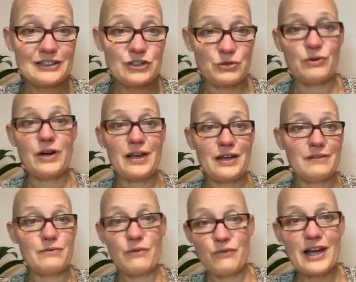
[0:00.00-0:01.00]
Do I
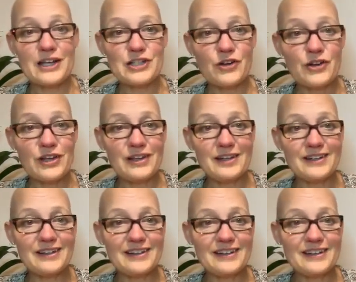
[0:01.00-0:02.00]
reflect on it?
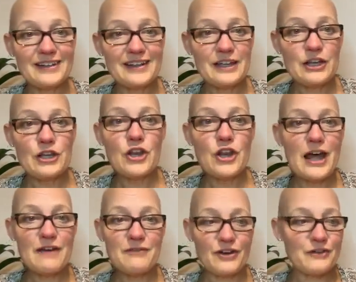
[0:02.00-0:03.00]

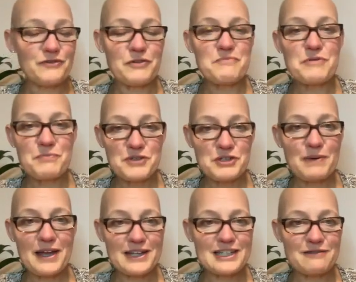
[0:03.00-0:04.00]
Never from the
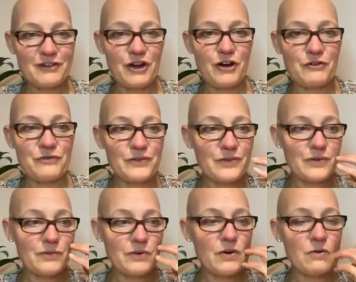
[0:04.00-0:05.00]
perspective of,
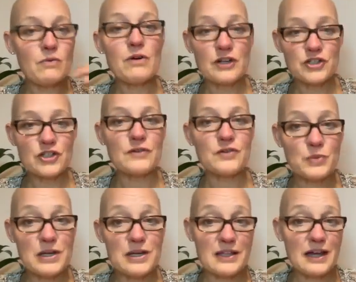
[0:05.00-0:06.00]
oh, I should have
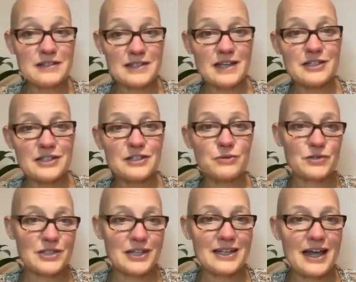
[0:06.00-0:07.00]
tweaked that sentence or
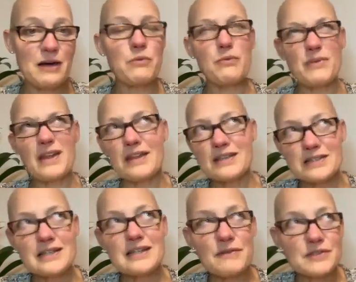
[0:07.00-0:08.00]
said that would be us.
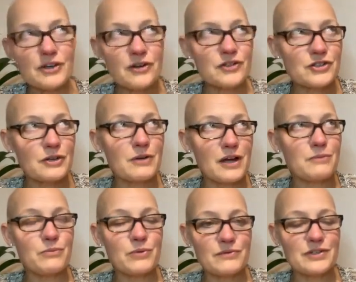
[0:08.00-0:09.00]
Never's harsh. I, I
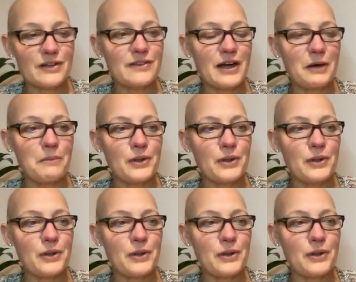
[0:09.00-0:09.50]
would have done that.